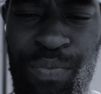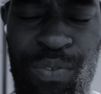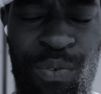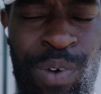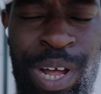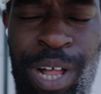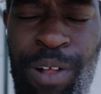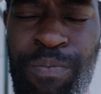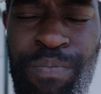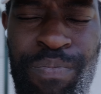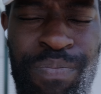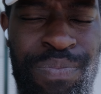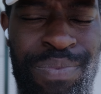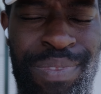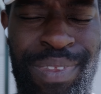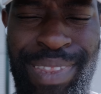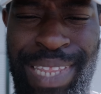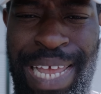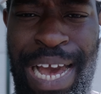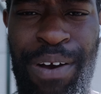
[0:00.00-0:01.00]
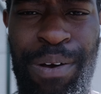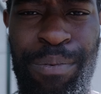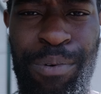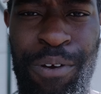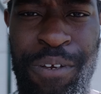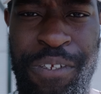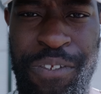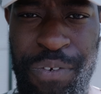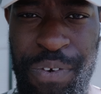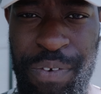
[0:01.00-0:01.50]
Well, now I'm
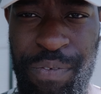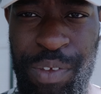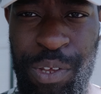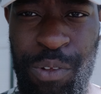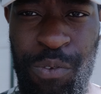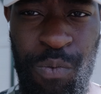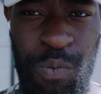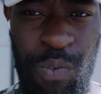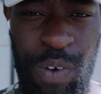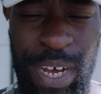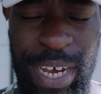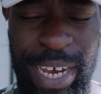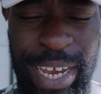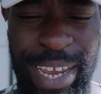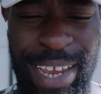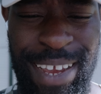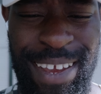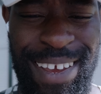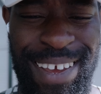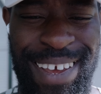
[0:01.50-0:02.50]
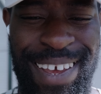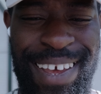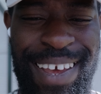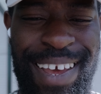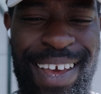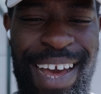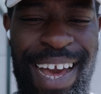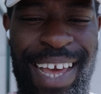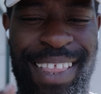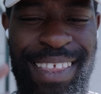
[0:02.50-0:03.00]
going to reveal why
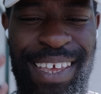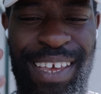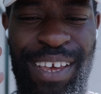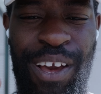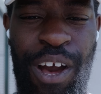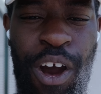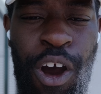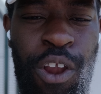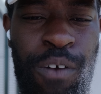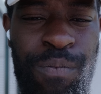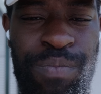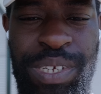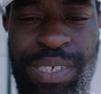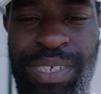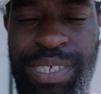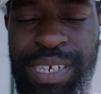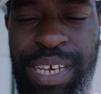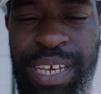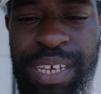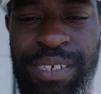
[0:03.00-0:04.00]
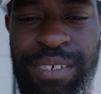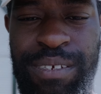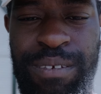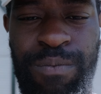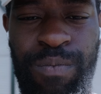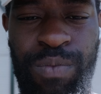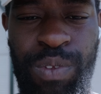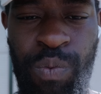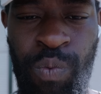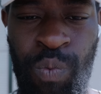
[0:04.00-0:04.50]
I think all of these
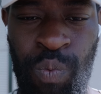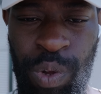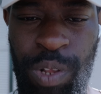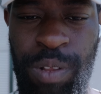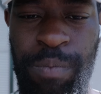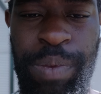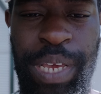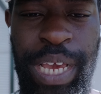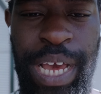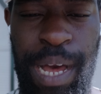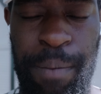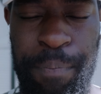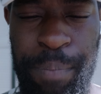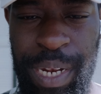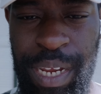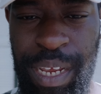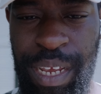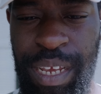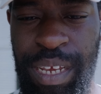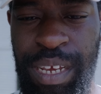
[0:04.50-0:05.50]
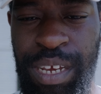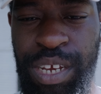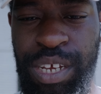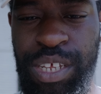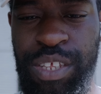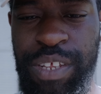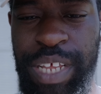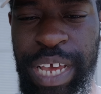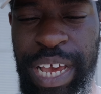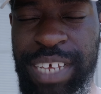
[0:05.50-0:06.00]
things will be happening
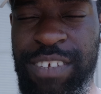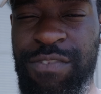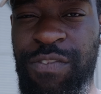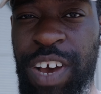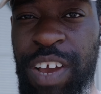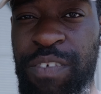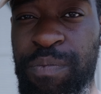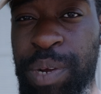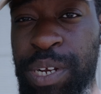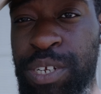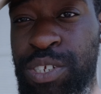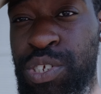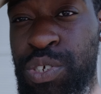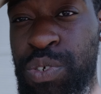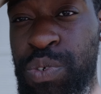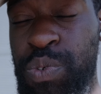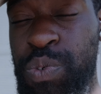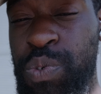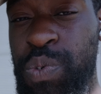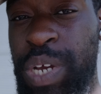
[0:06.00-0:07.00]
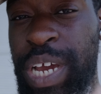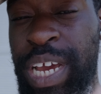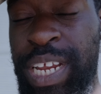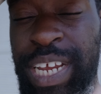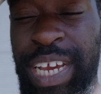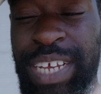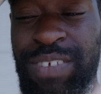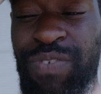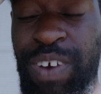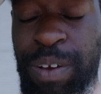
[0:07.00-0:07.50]
to the S5 Mark II
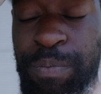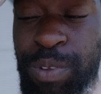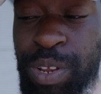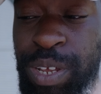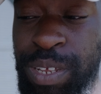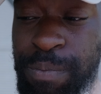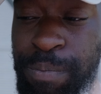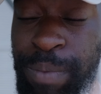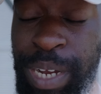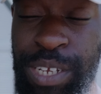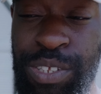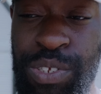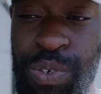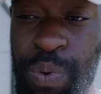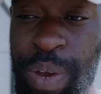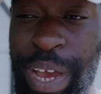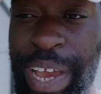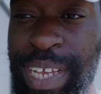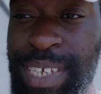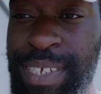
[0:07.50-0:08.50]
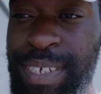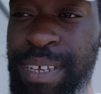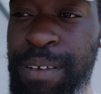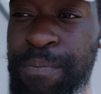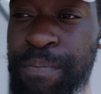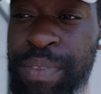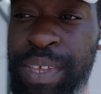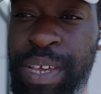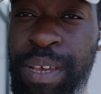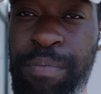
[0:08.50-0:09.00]
and the S5 Mark IIX
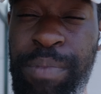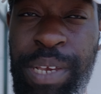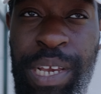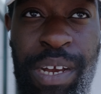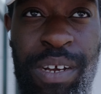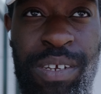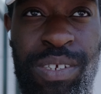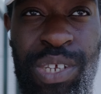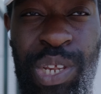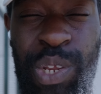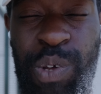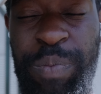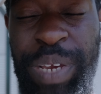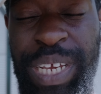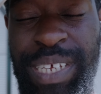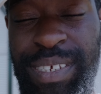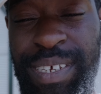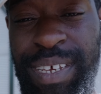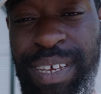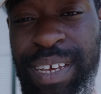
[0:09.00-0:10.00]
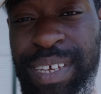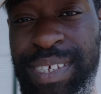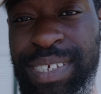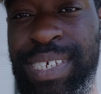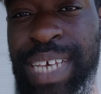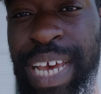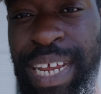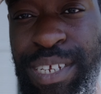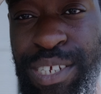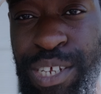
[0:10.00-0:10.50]
because Lumix
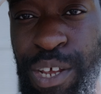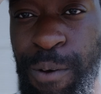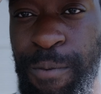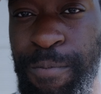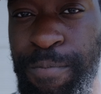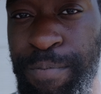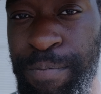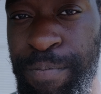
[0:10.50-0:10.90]
said so.